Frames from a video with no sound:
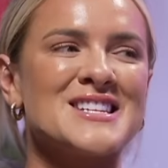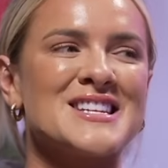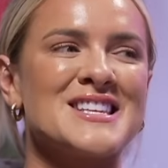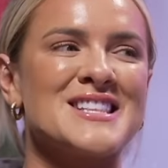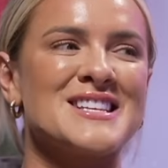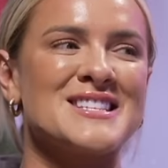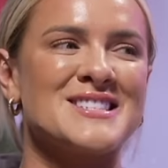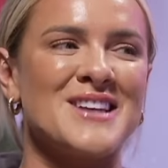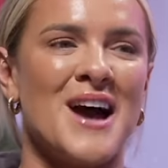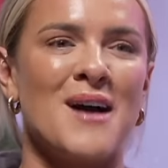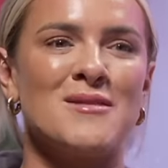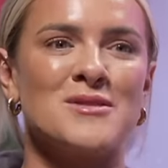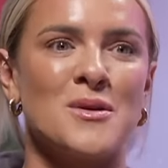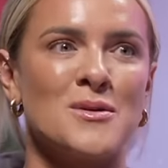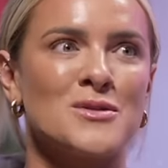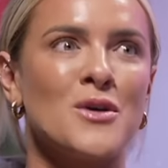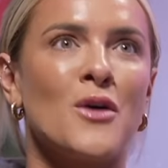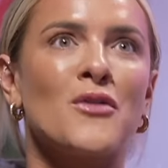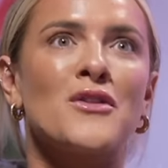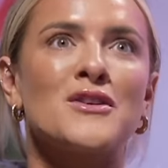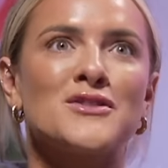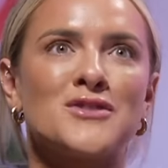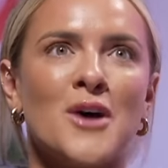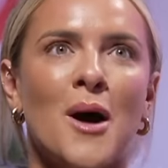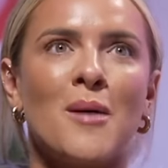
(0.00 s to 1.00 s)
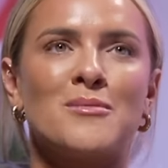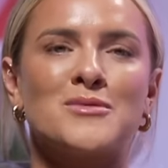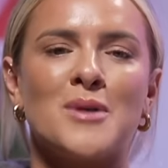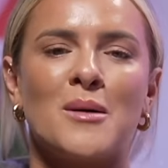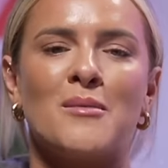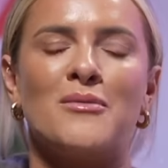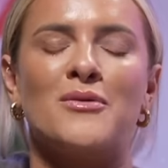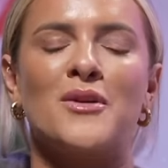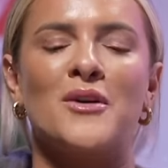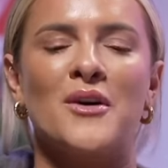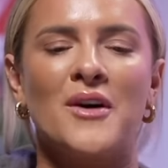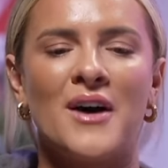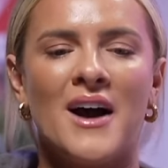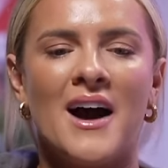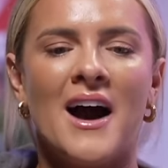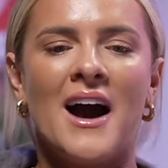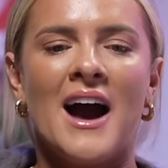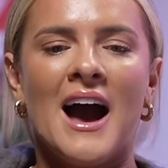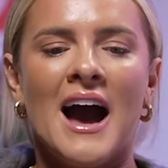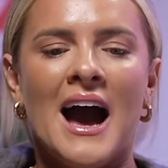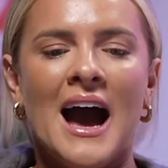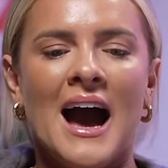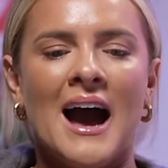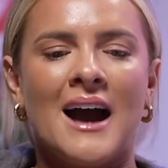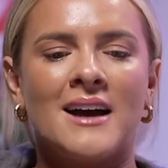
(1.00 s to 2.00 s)
at the time, so he was on the top floor.
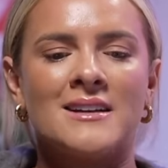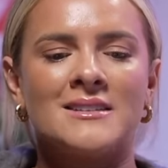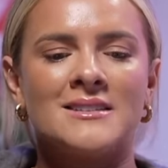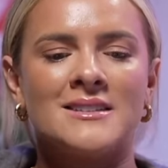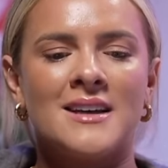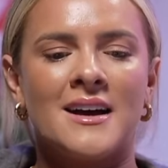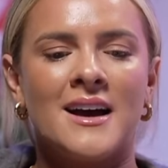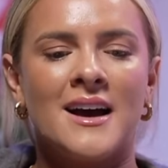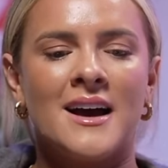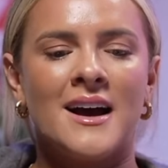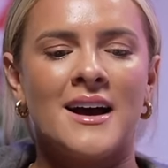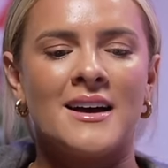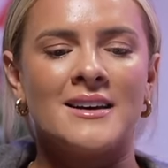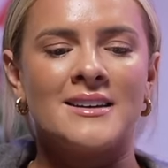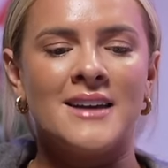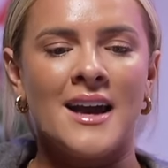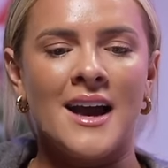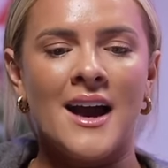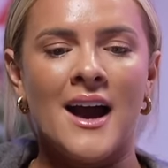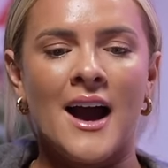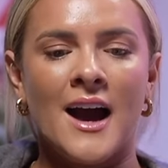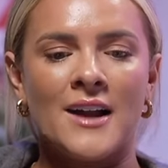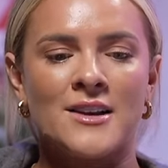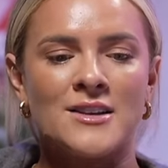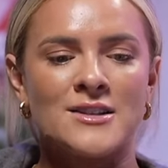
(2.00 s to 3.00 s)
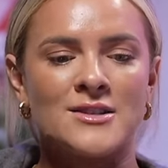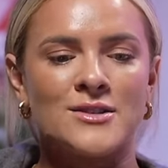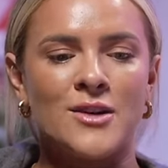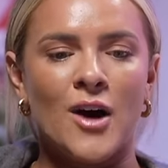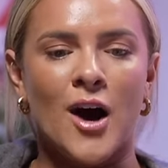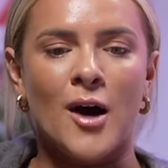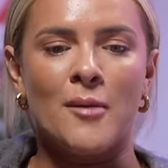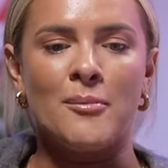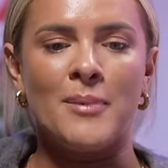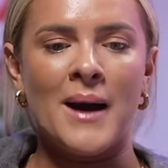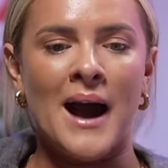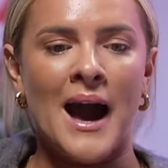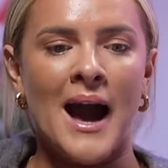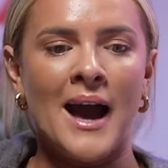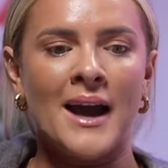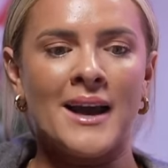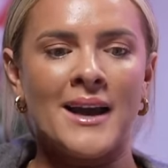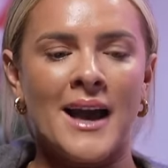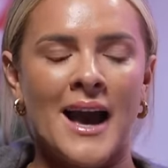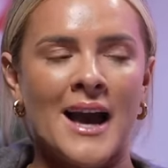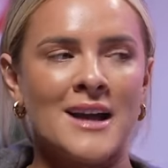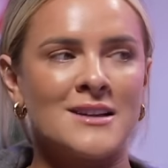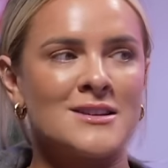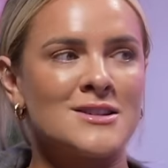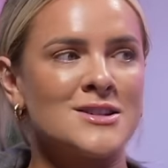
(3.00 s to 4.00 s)
And yeah, I just got a bag
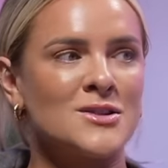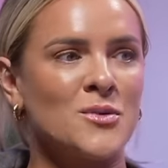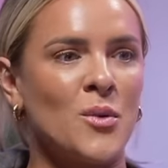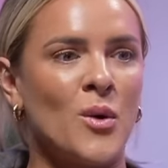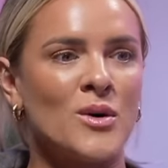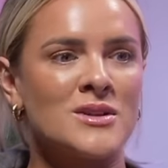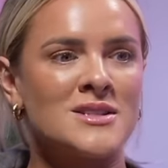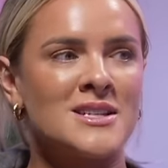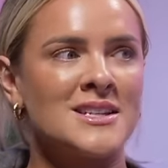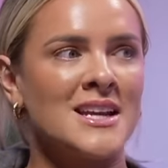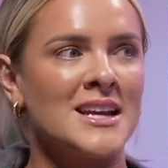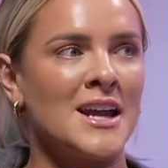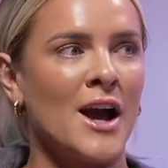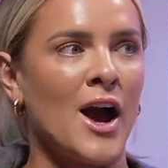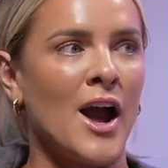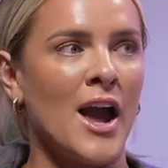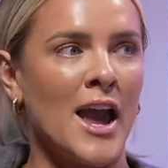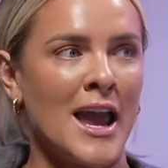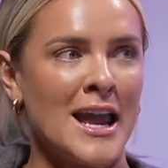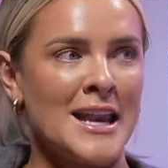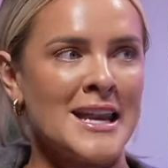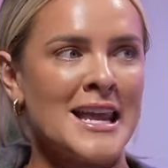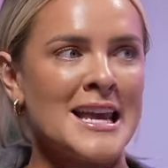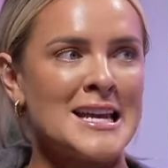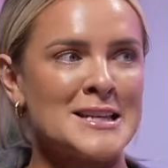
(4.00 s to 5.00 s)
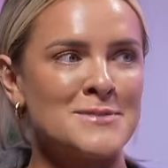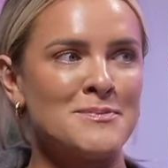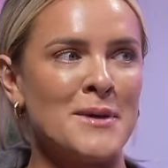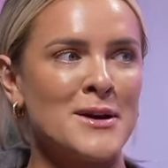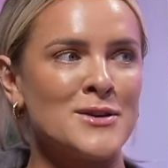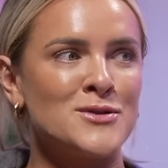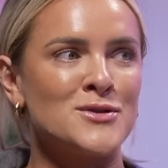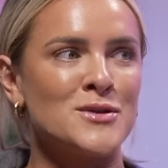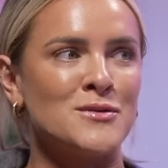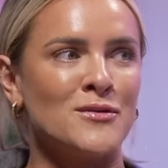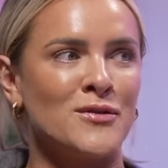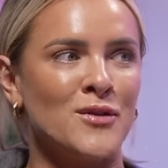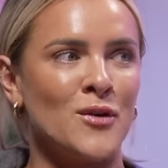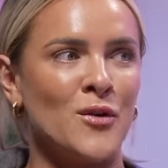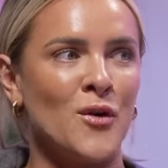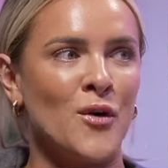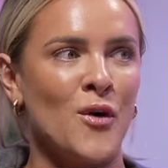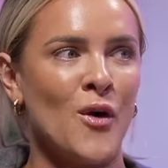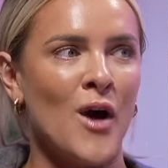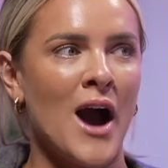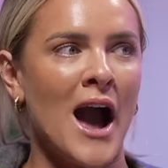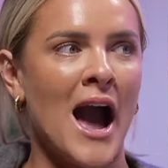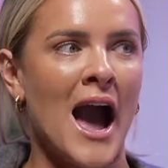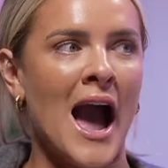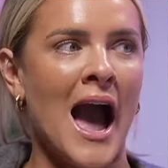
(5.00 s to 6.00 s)
and squatted it in his bedroom
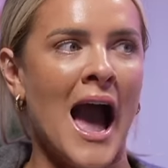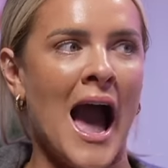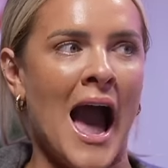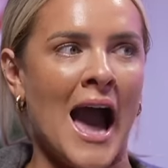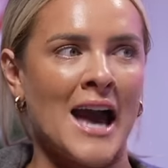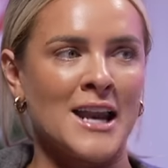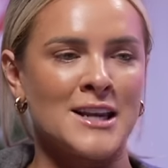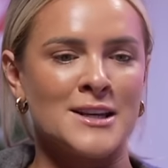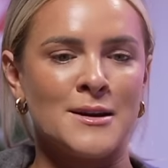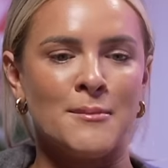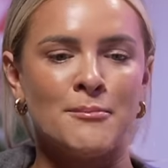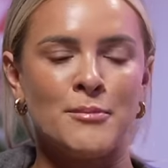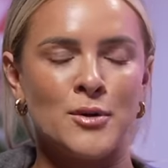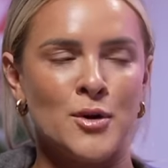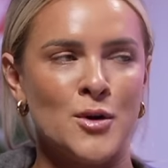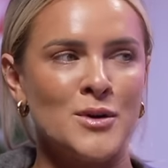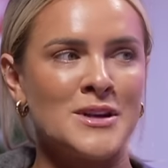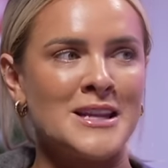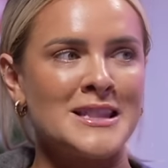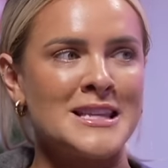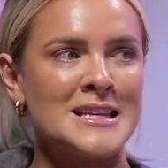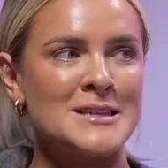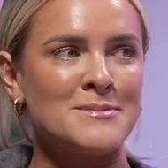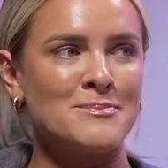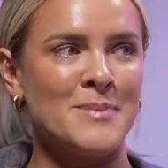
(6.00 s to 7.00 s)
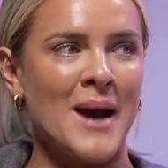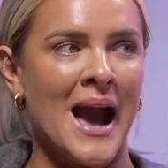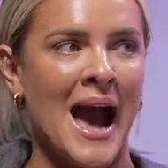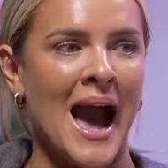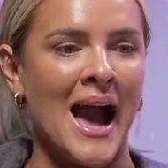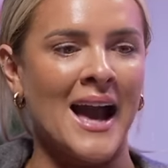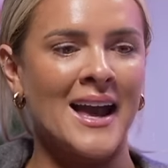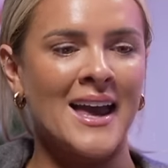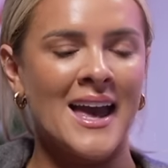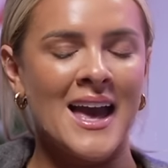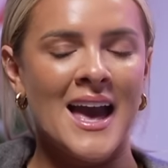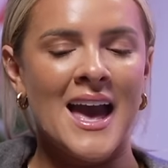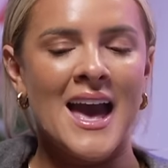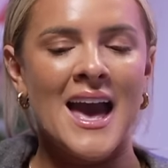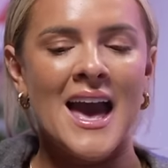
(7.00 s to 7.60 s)
floor and pooed in this bag.